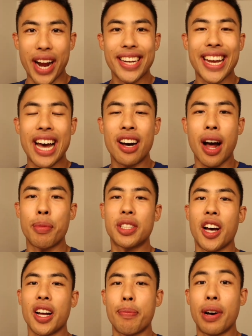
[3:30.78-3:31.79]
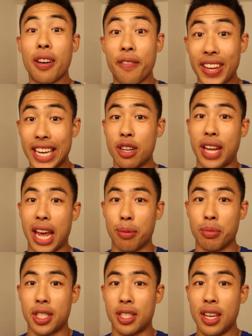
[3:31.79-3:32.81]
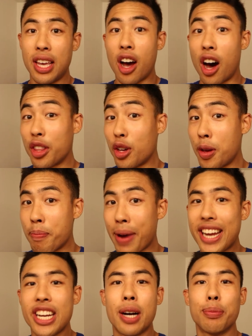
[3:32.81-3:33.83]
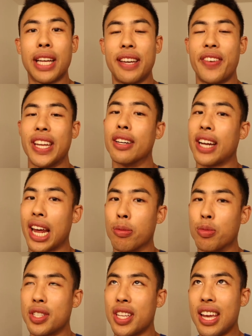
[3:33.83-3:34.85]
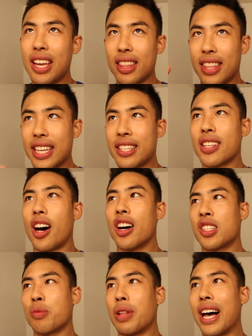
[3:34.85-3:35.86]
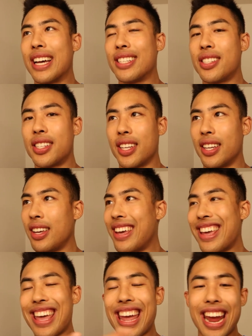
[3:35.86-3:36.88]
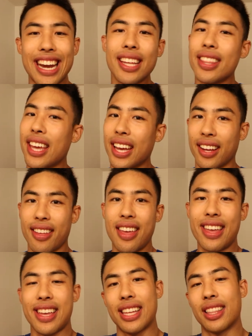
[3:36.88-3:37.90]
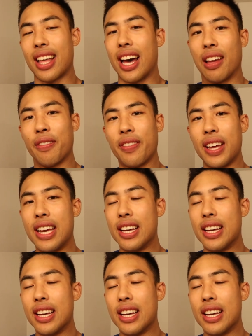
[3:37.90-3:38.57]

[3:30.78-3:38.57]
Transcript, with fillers: Right now, I'm gonna talk about video games. Although you might not play video games, this also applies to anything in life.